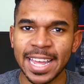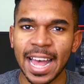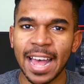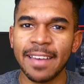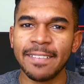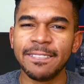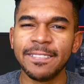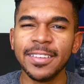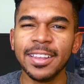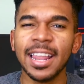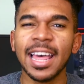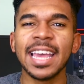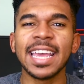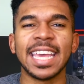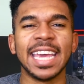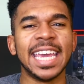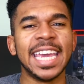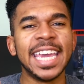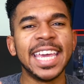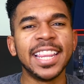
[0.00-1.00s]
I feel
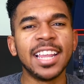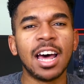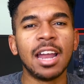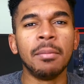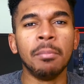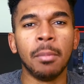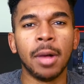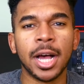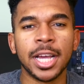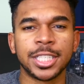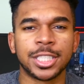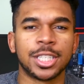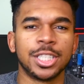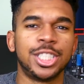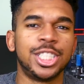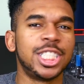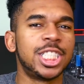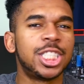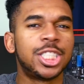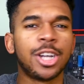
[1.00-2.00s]
like Elon Musk
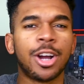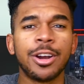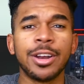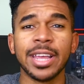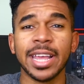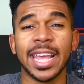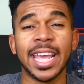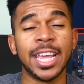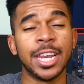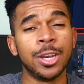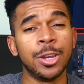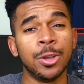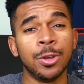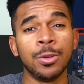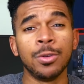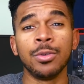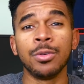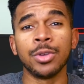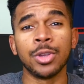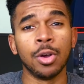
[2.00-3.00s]
just started a
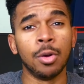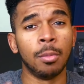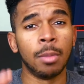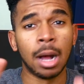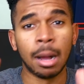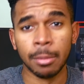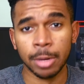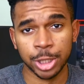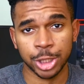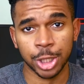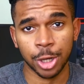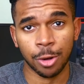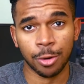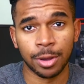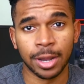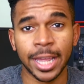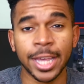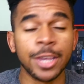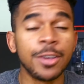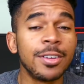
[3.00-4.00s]
new yo mama
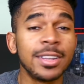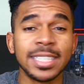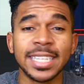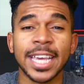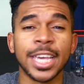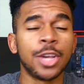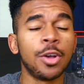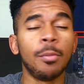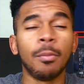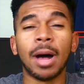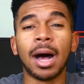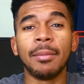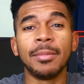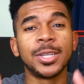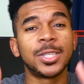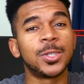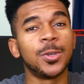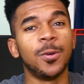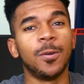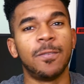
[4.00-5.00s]
joke. Like, you can say yo mama
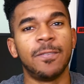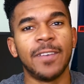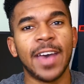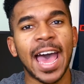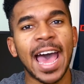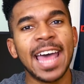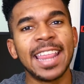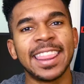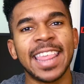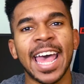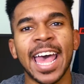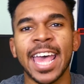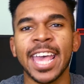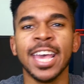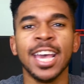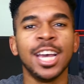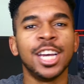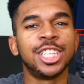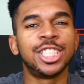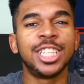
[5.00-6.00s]
is so fat that
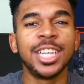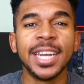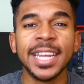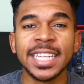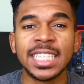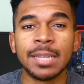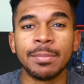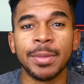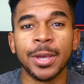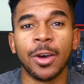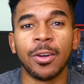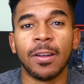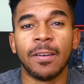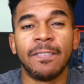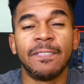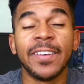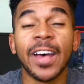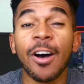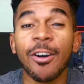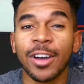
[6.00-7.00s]
she needs to be on a
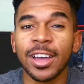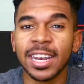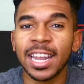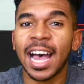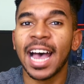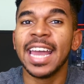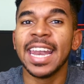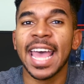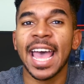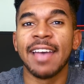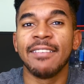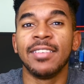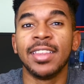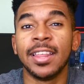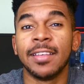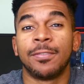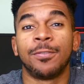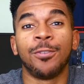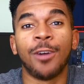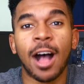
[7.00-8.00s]
Falcon nine heavy
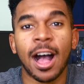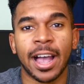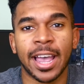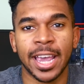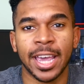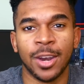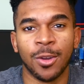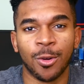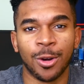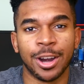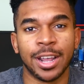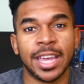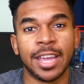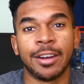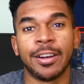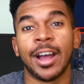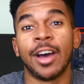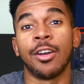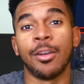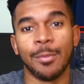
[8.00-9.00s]
lift rocket in order to get
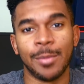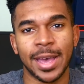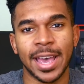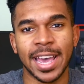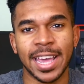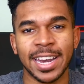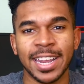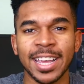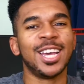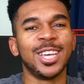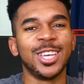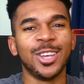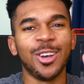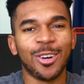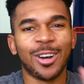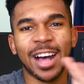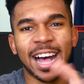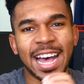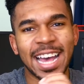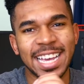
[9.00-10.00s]
her out of bed.
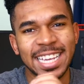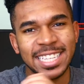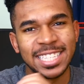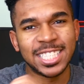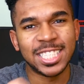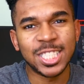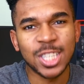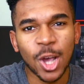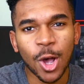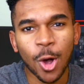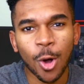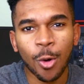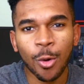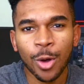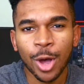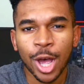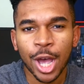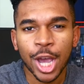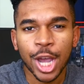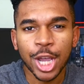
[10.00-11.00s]
Yo guys,
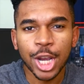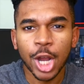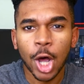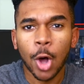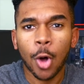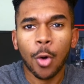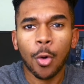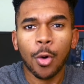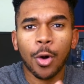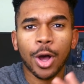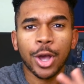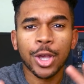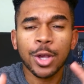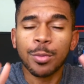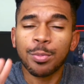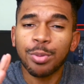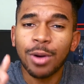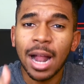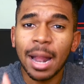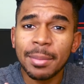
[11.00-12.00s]
so, you know,
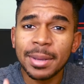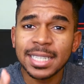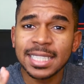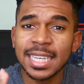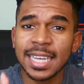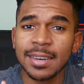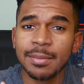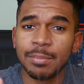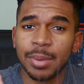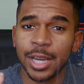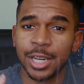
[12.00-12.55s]
you've probably seen